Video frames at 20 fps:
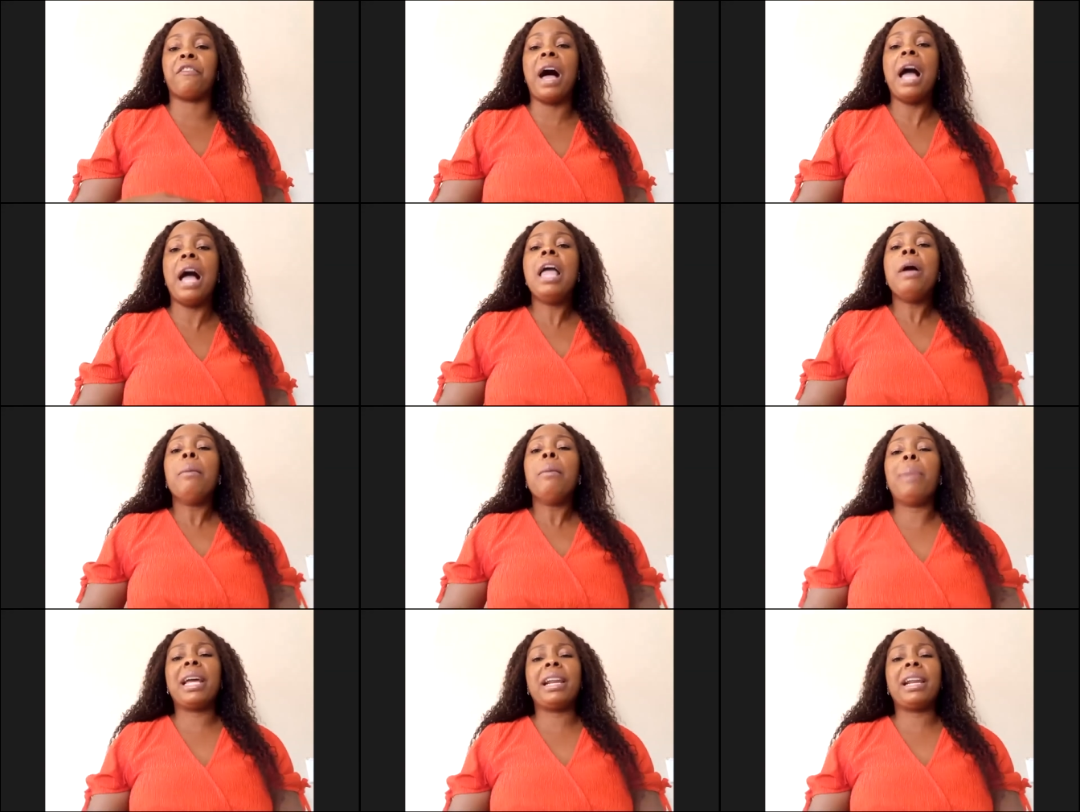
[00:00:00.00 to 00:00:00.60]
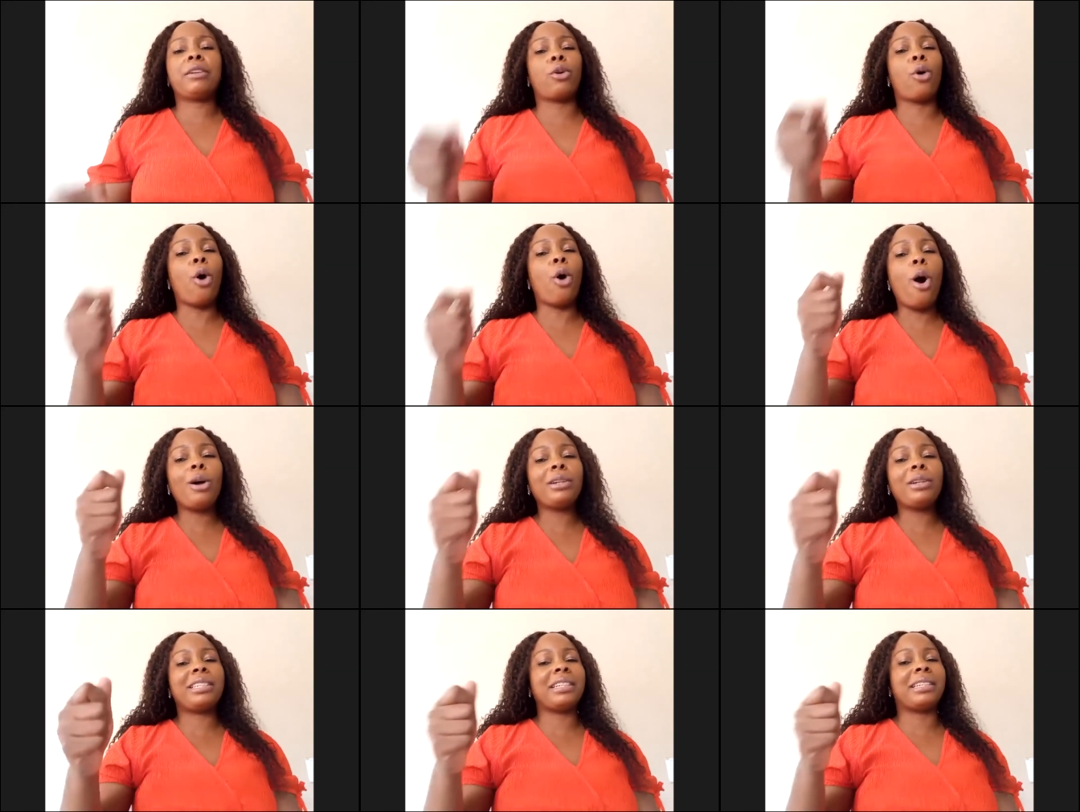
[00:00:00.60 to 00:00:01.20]
but
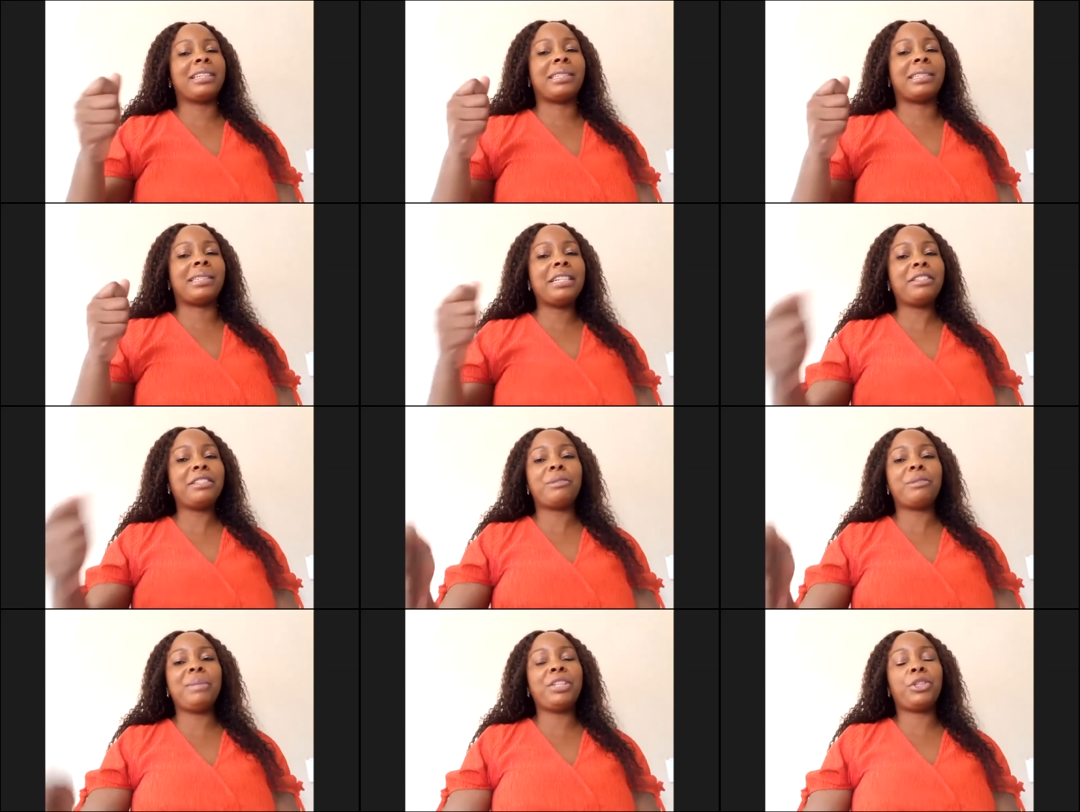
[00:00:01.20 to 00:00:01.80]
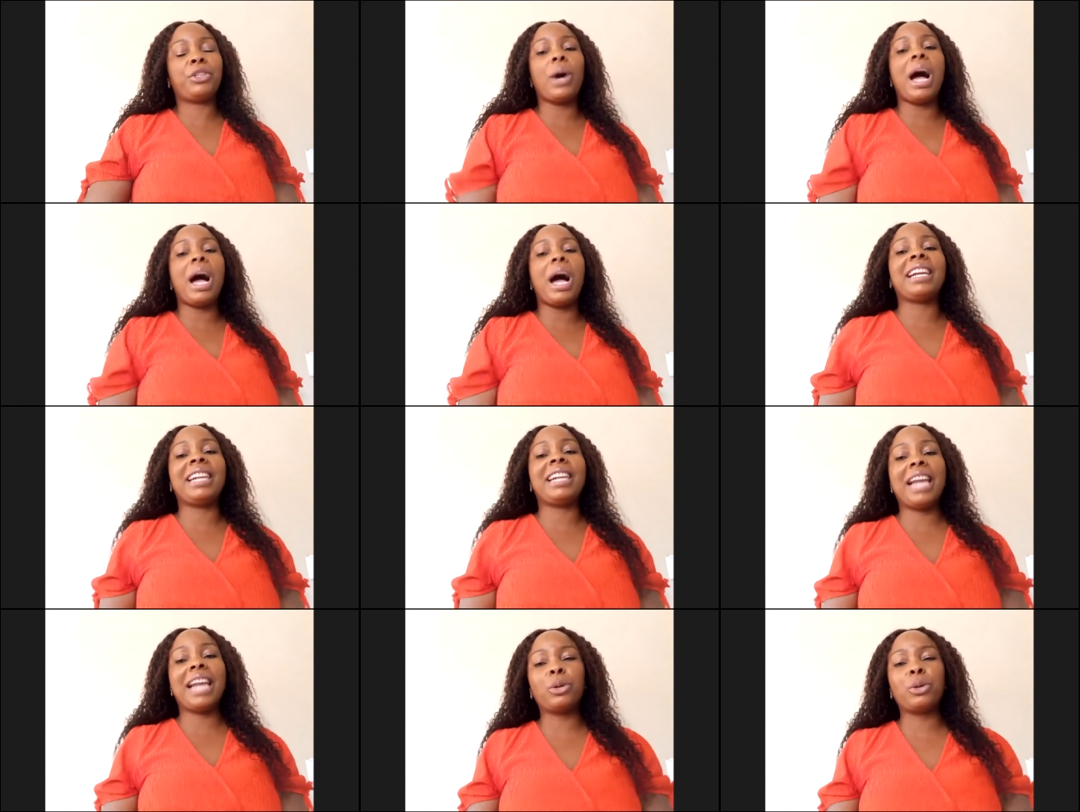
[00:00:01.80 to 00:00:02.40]
God has sent me to
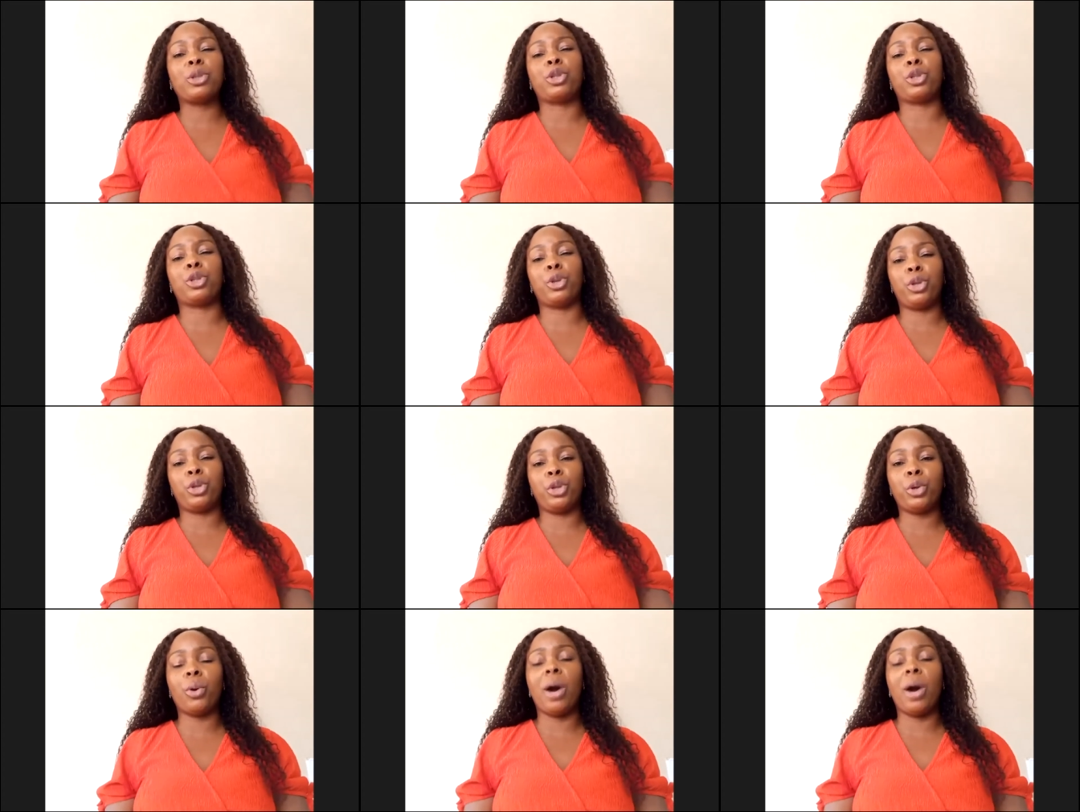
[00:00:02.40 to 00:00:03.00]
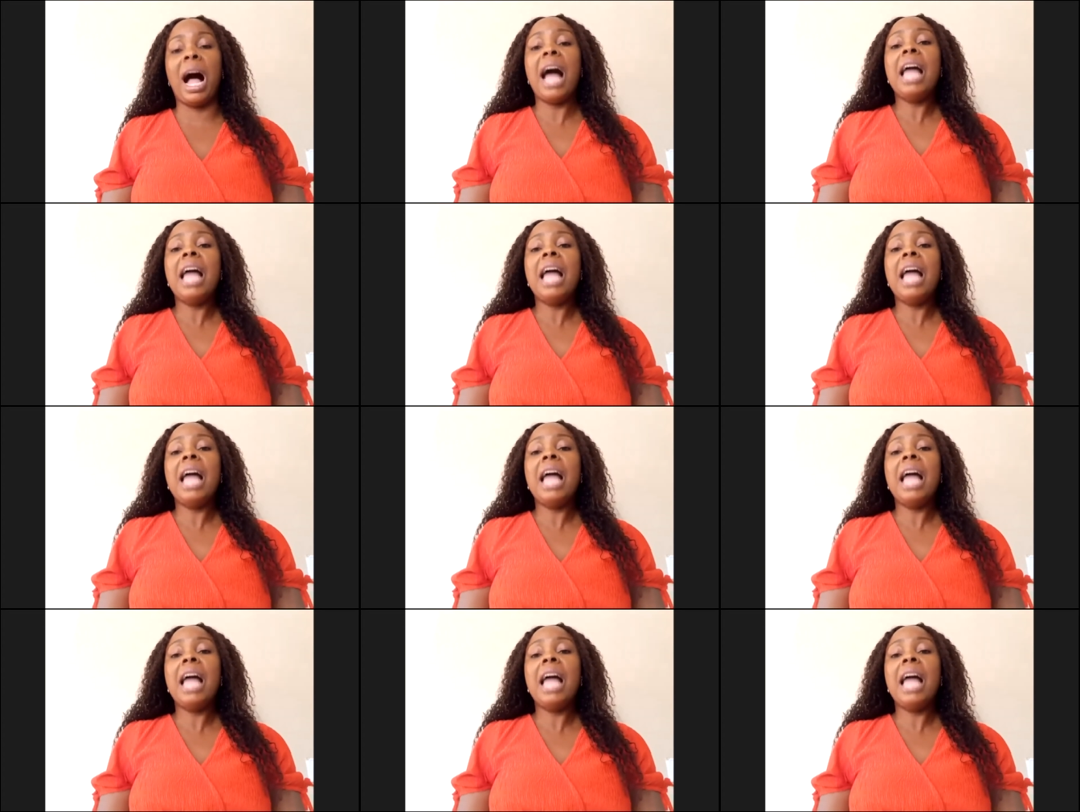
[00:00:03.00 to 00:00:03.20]
announce to you